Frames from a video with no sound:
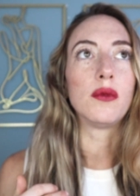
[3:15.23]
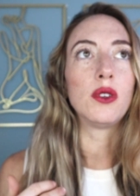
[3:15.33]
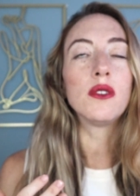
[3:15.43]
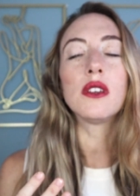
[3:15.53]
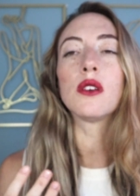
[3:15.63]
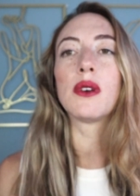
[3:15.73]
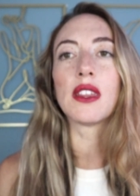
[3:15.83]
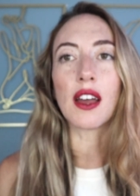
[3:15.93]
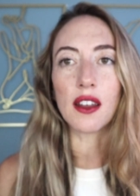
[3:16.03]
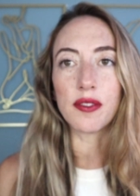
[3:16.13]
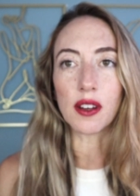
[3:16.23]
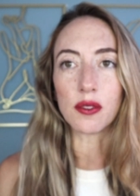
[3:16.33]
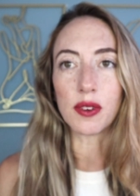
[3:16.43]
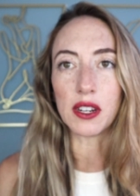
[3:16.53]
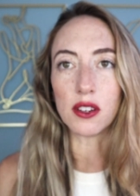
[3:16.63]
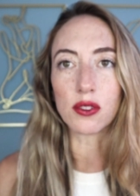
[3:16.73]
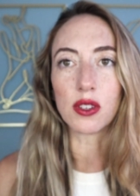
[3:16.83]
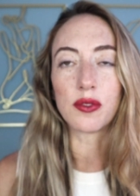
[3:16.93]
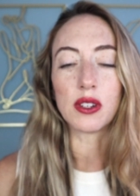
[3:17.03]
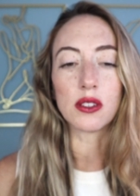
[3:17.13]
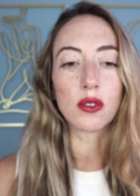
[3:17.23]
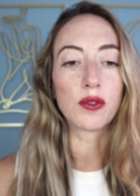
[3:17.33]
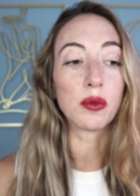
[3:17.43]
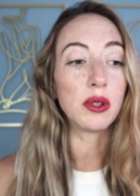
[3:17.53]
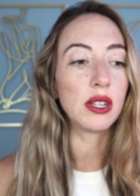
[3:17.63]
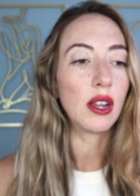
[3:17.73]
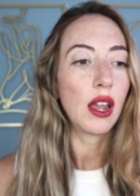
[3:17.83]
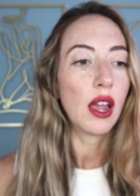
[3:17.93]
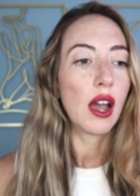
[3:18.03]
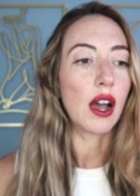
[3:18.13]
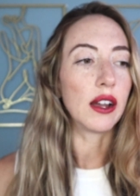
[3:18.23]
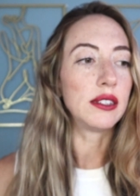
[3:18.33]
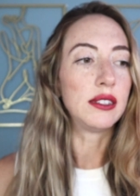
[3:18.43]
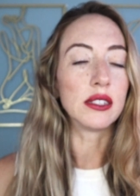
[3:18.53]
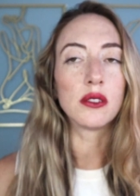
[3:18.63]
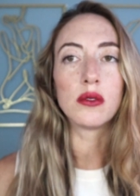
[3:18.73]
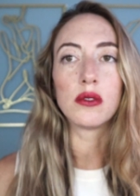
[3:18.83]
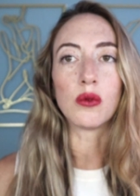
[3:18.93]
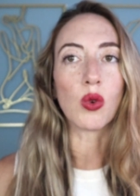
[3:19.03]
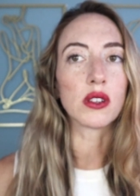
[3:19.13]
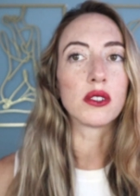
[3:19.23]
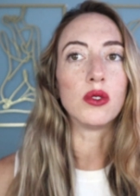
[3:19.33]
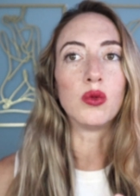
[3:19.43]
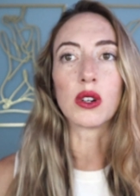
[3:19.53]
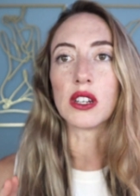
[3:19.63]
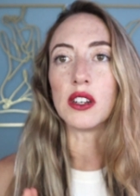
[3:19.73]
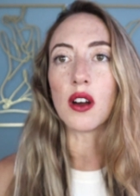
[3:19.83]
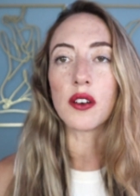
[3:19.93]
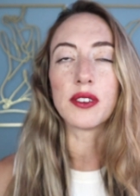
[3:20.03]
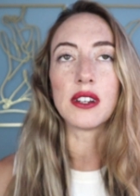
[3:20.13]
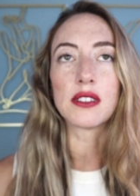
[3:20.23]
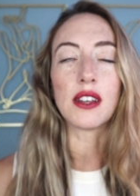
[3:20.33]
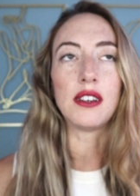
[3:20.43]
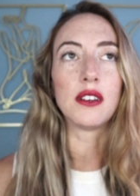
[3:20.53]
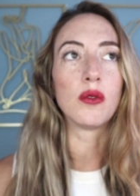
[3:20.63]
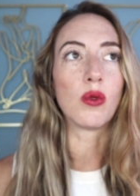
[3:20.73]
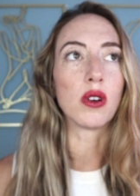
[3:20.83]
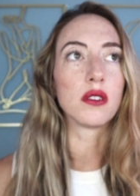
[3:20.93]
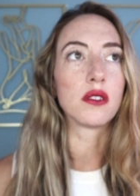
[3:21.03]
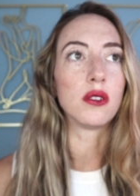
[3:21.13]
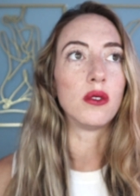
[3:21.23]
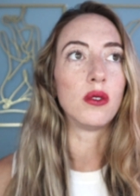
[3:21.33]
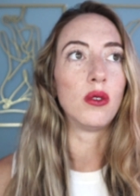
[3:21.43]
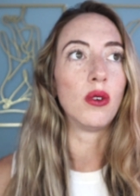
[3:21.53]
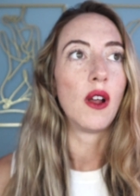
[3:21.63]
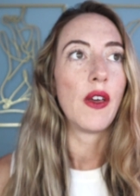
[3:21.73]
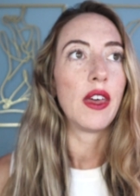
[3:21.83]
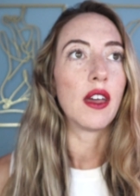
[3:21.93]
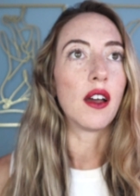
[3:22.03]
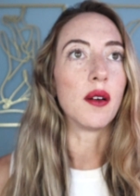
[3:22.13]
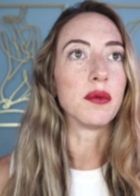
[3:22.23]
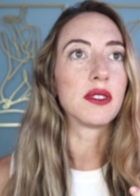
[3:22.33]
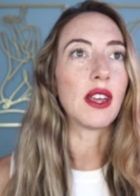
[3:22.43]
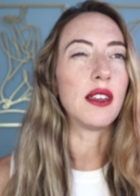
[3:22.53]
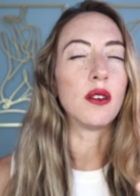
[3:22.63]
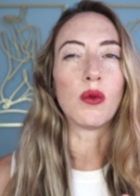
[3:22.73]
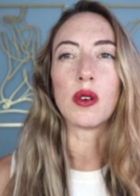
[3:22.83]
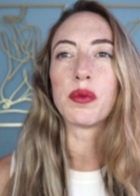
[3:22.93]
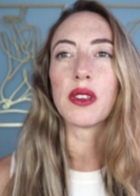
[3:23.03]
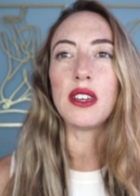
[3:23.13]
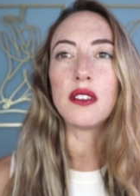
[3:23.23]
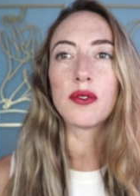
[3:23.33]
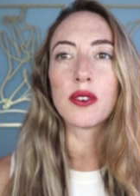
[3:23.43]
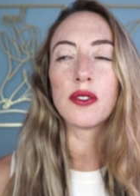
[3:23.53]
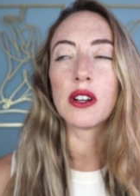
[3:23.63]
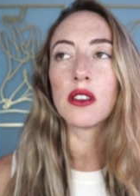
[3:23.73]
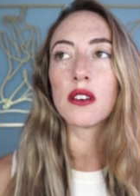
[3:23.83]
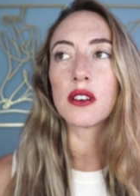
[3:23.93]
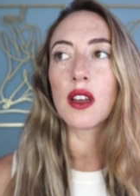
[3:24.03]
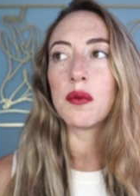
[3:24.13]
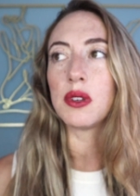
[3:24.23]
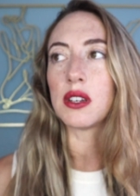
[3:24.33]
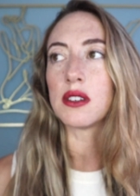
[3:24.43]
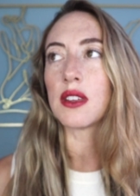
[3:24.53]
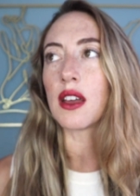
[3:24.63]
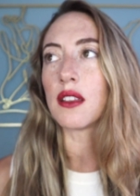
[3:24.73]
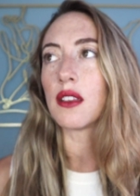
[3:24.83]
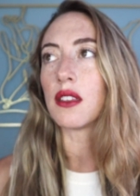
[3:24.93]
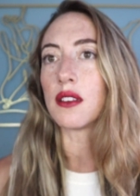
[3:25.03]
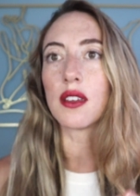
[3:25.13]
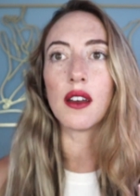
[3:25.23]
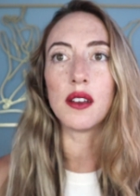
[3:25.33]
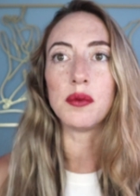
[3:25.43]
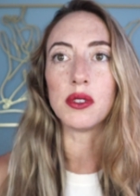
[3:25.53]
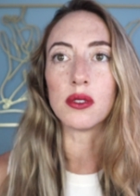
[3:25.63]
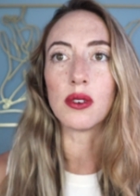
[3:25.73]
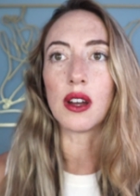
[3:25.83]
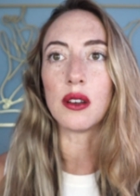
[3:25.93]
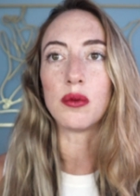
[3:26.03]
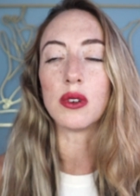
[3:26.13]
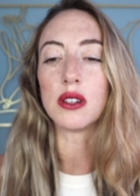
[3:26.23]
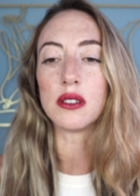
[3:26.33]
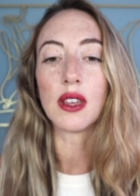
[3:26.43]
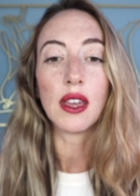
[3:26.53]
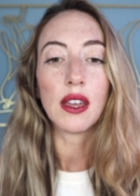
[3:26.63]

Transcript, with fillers: using in a way that I found financially free. So for me, I didn't want to work in an office. I didn't want to stay in one place for a very long time, because at the time, you know, I was